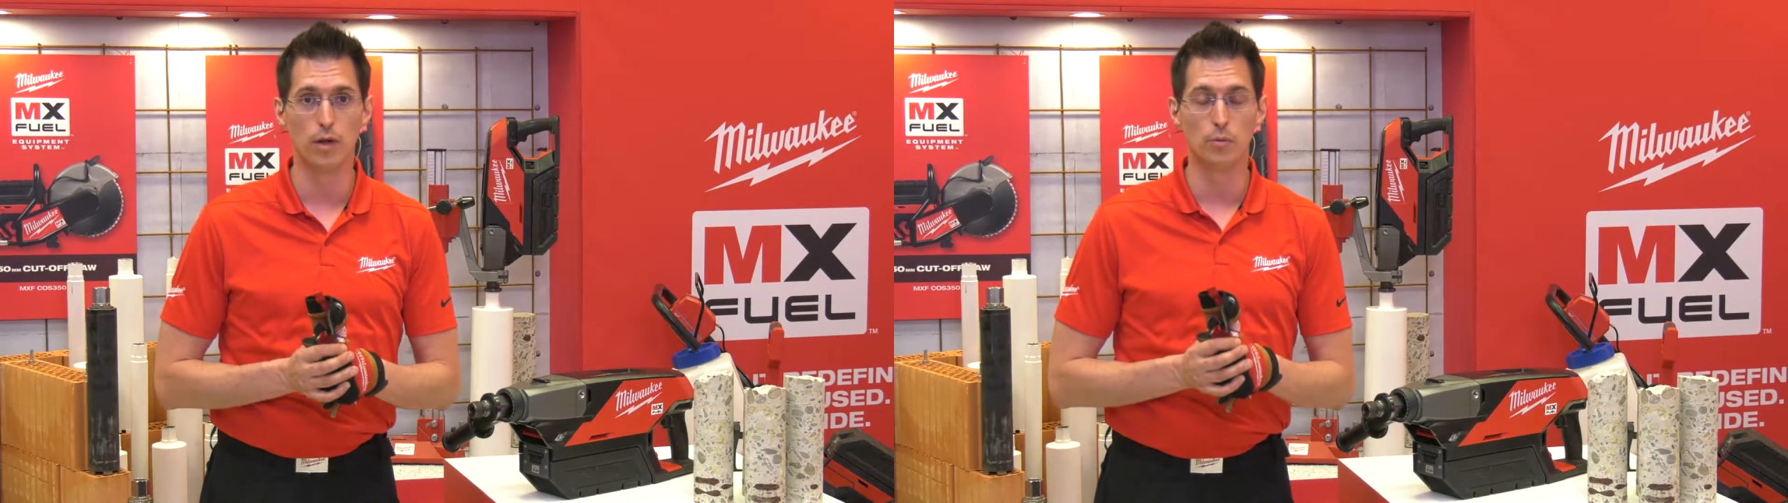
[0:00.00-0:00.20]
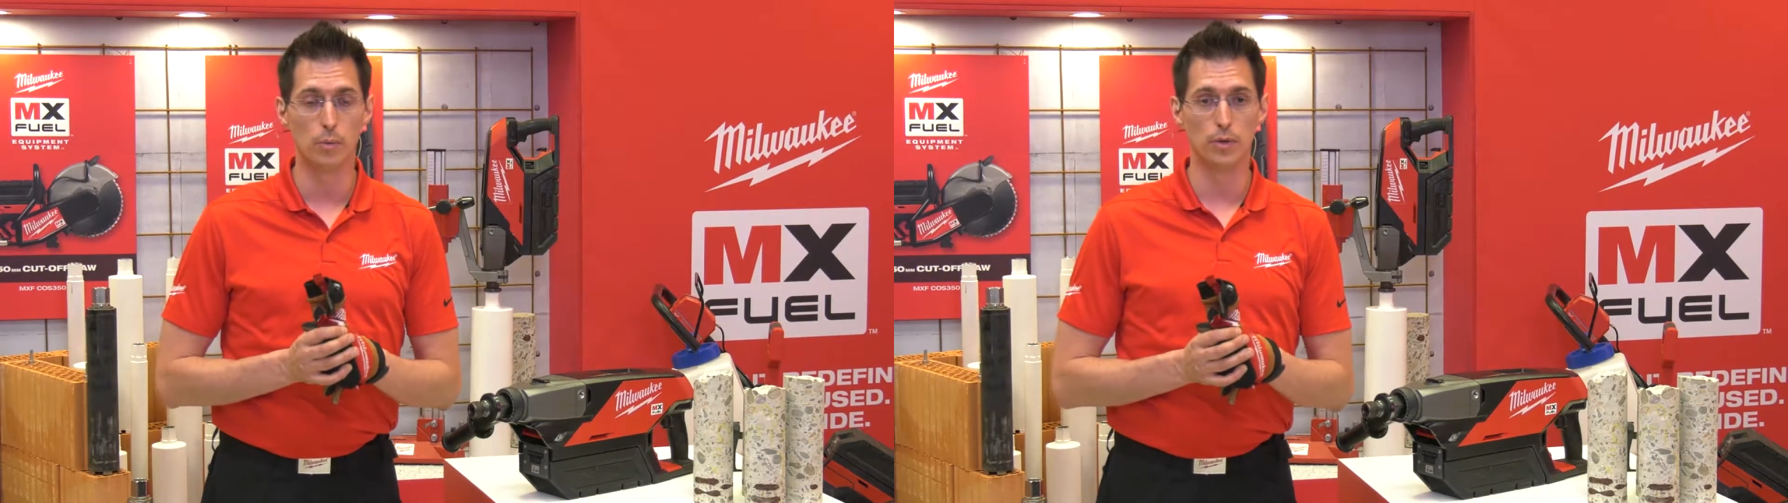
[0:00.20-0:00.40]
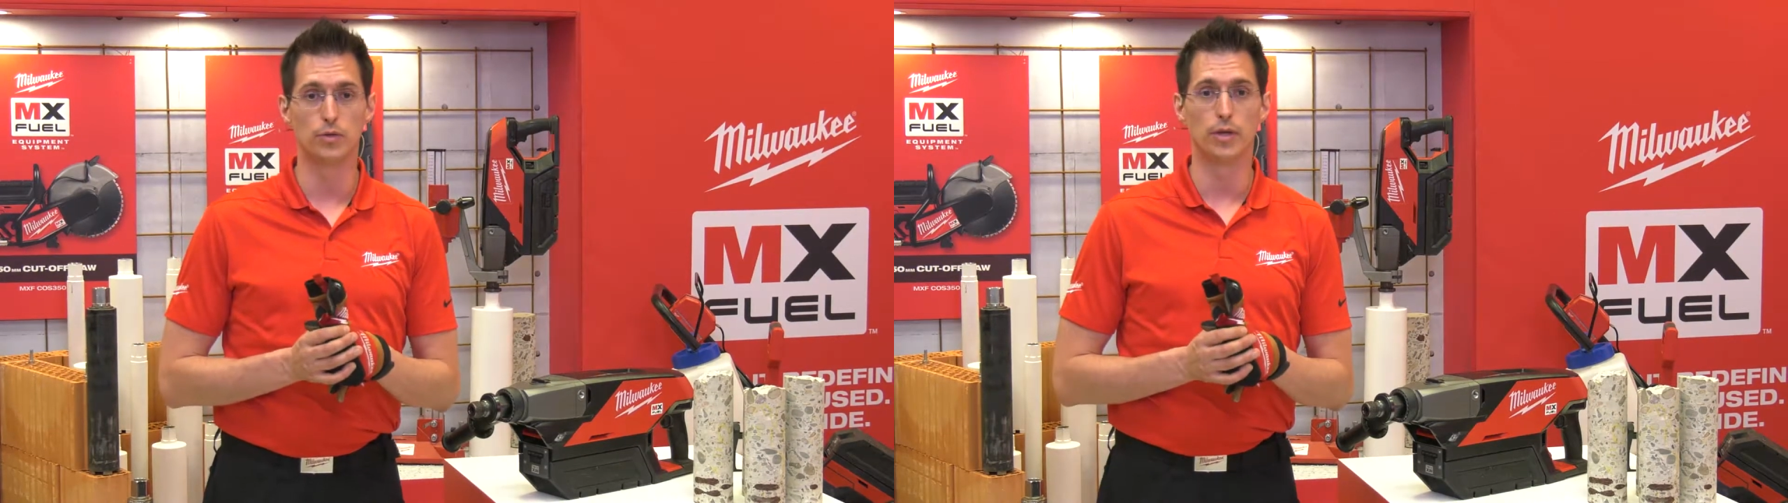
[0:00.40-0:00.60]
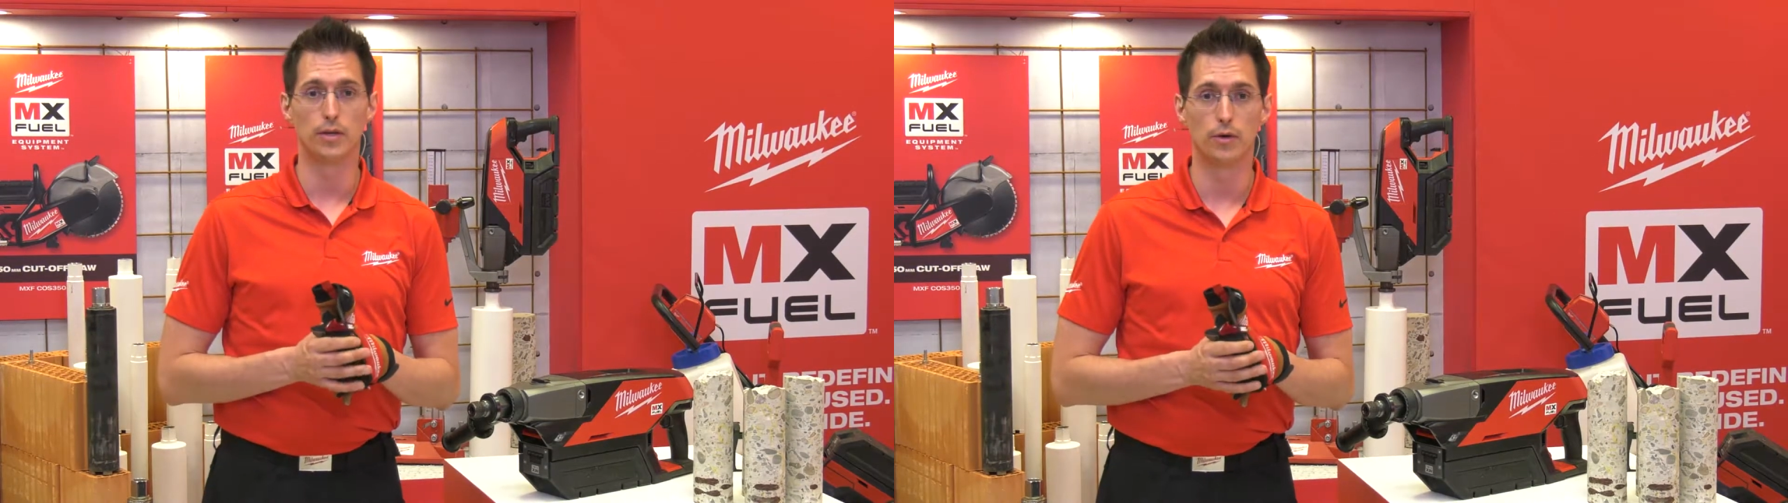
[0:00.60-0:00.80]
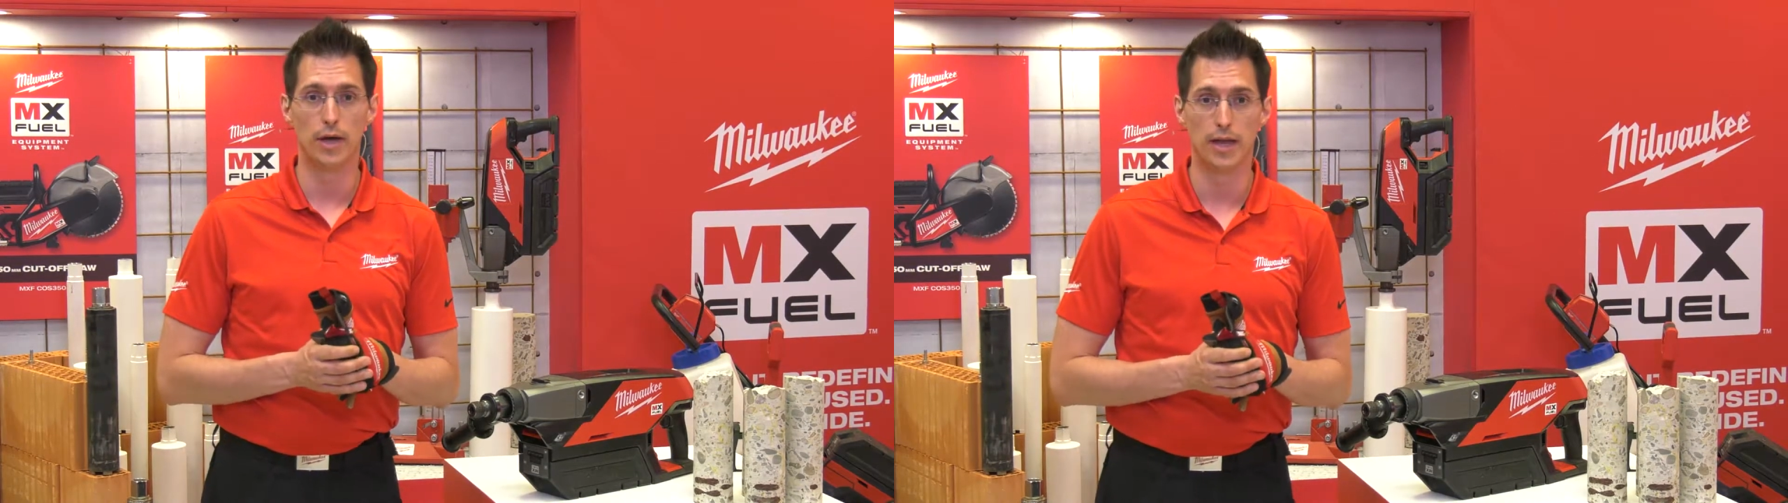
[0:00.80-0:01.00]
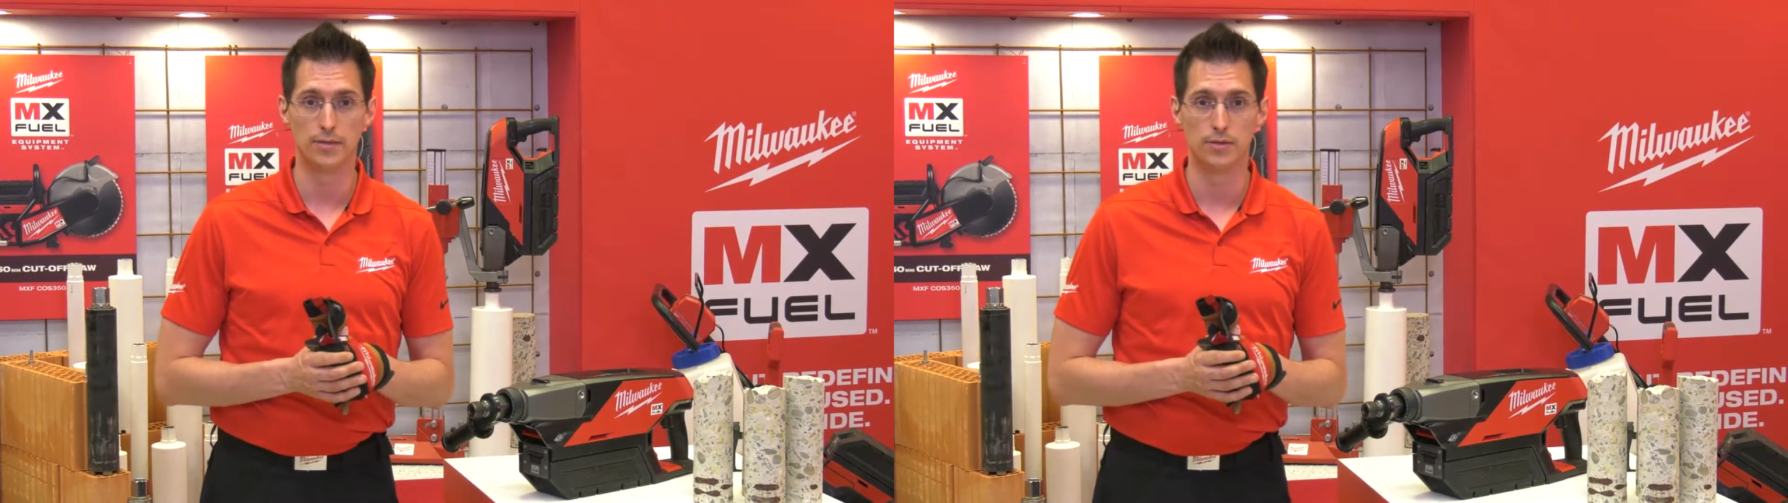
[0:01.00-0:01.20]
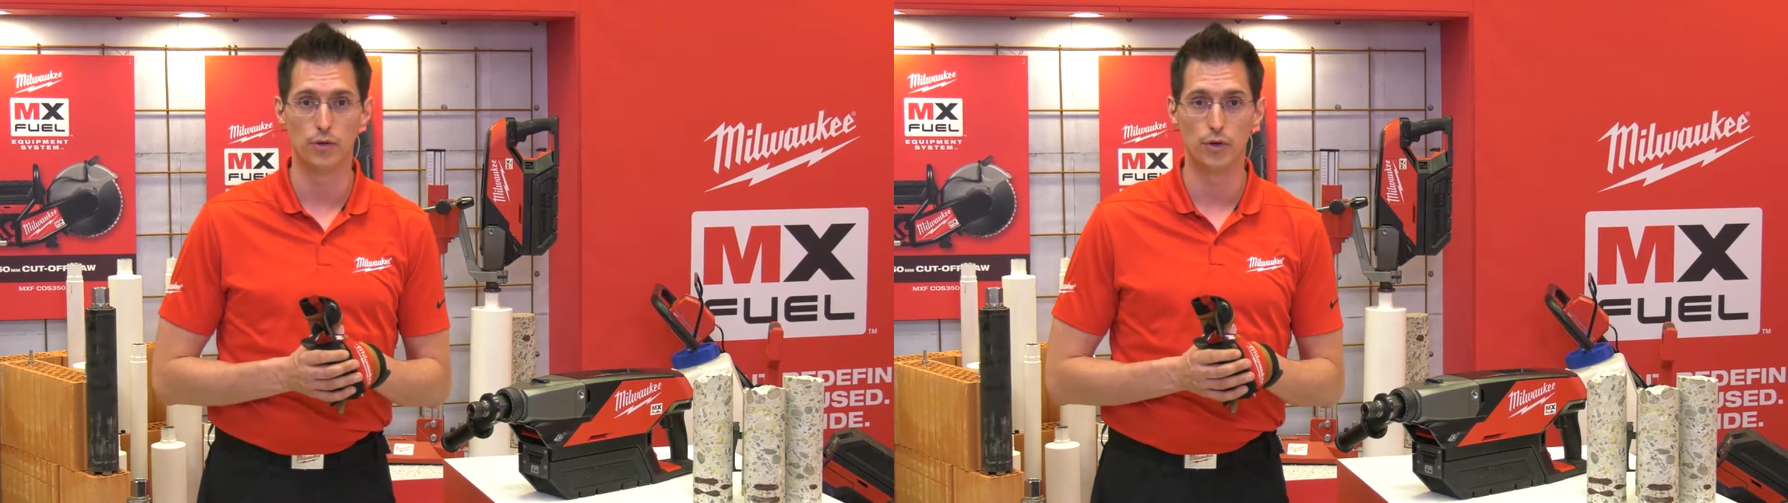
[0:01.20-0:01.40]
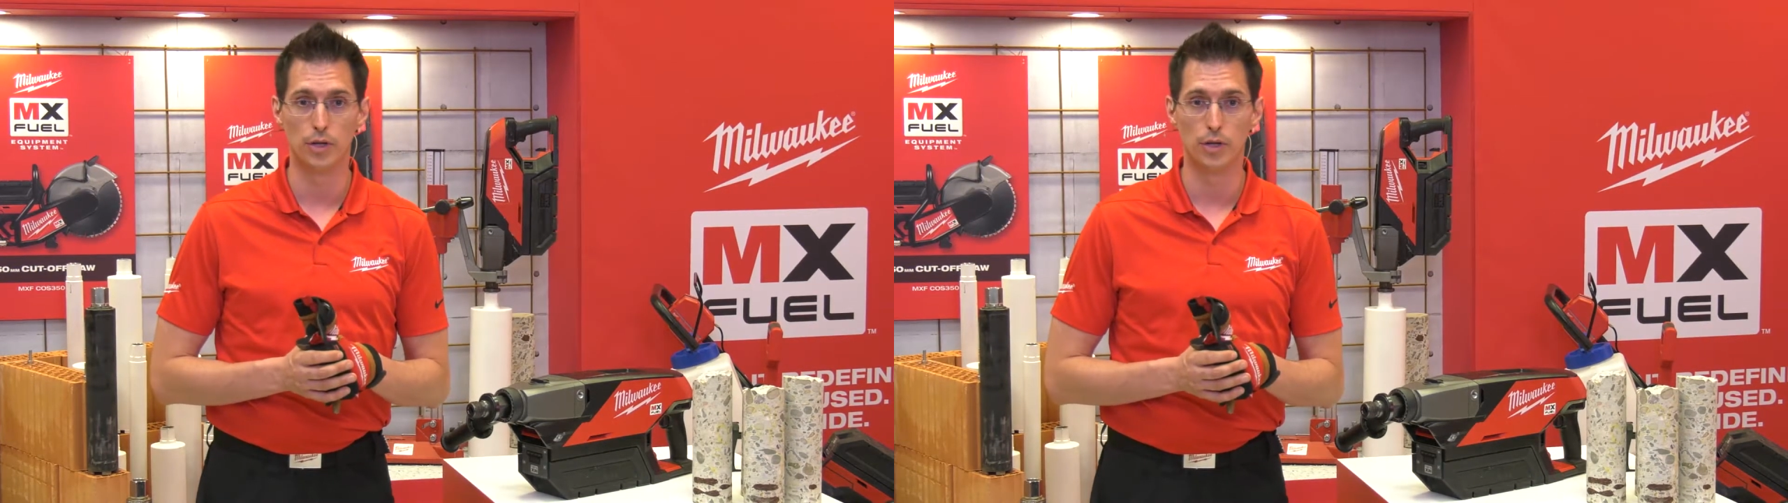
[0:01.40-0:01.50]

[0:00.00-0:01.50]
and we want to get our hands dirty,